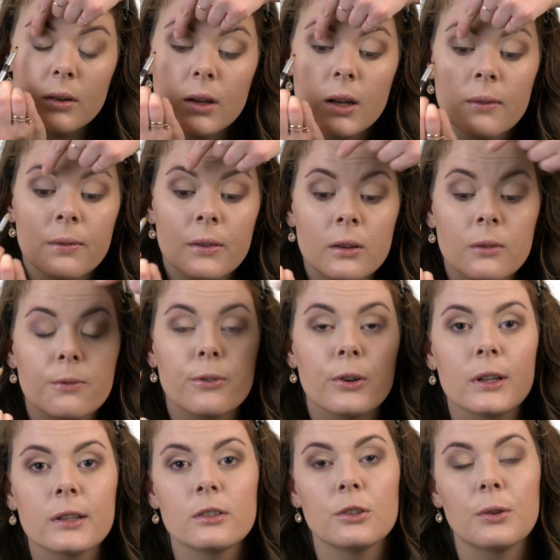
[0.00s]
If this
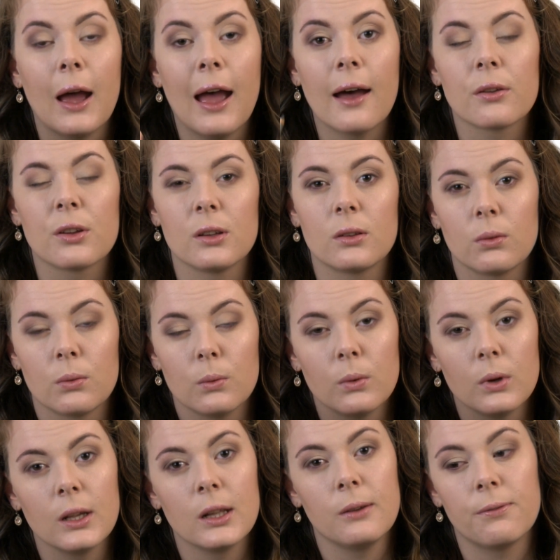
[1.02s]
freaks you out, it's
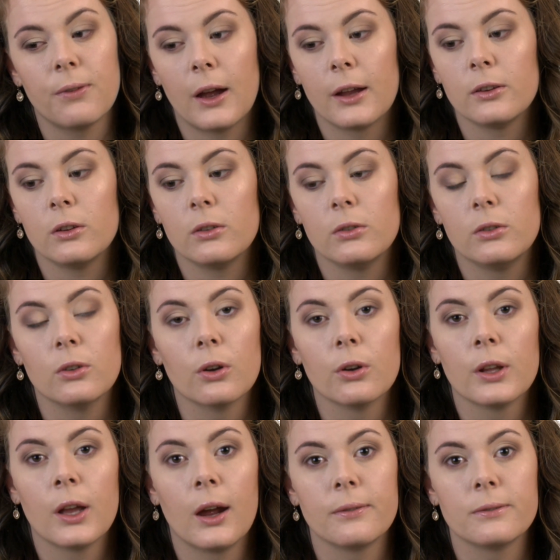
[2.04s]
really fine. You
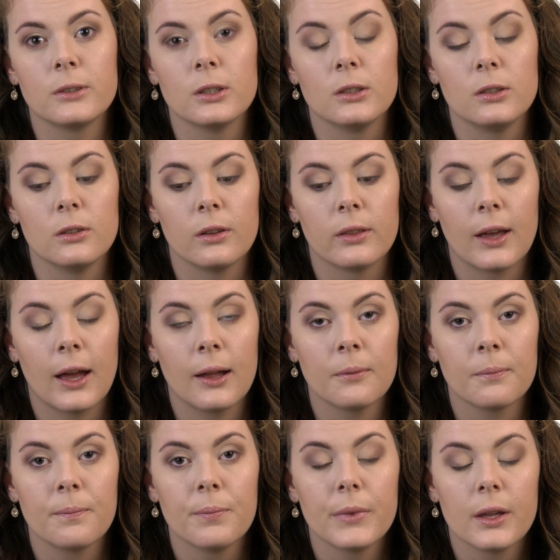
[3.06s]
don't have to do that.
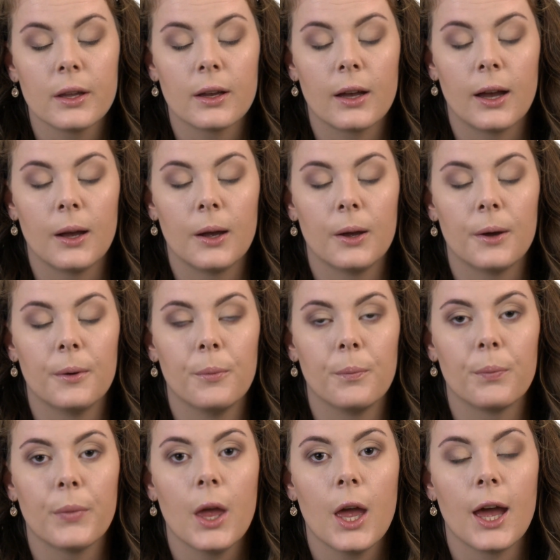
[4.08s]

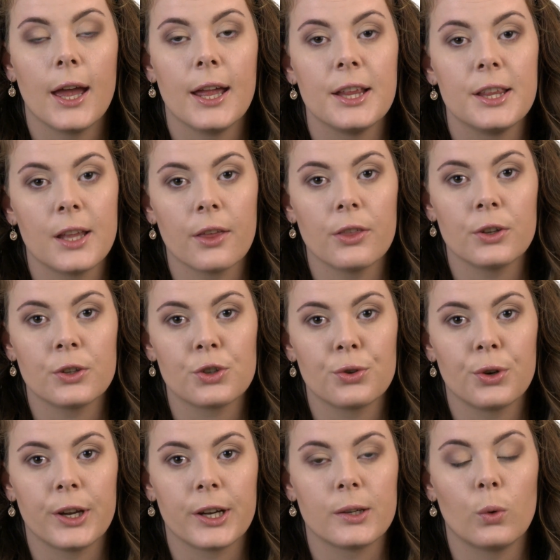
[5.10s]
Another
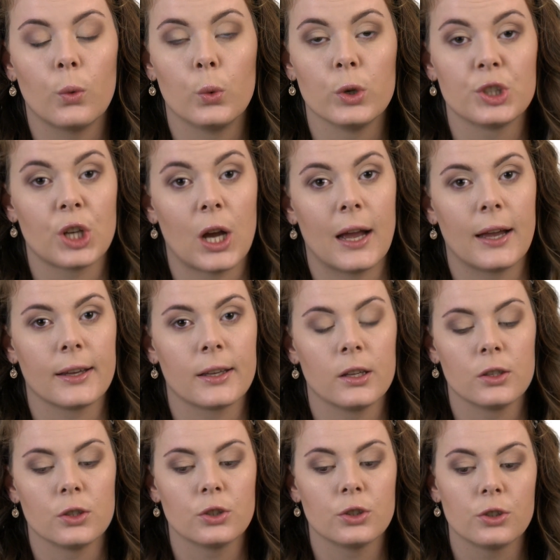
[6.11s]
trick which I
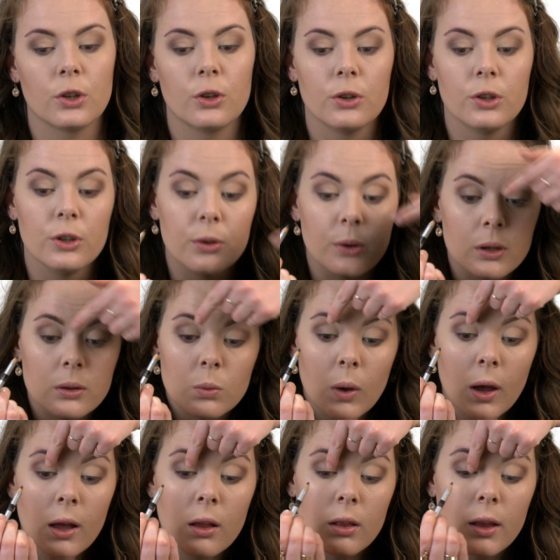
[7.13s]
can show you as
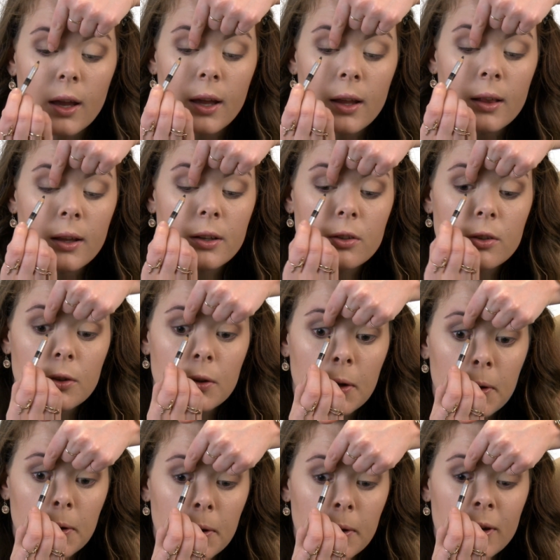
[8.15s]
well and let you
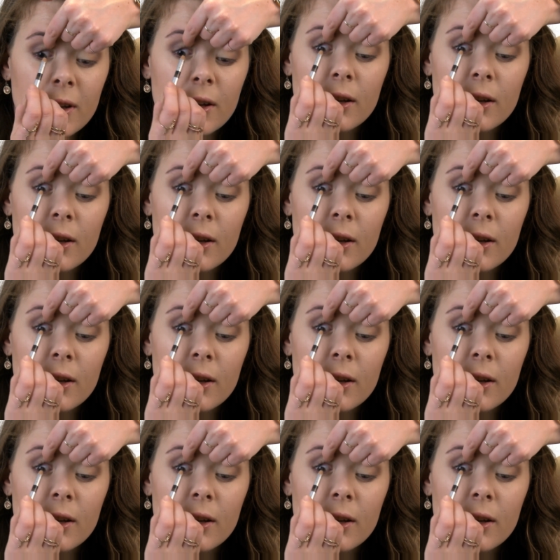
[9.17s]
know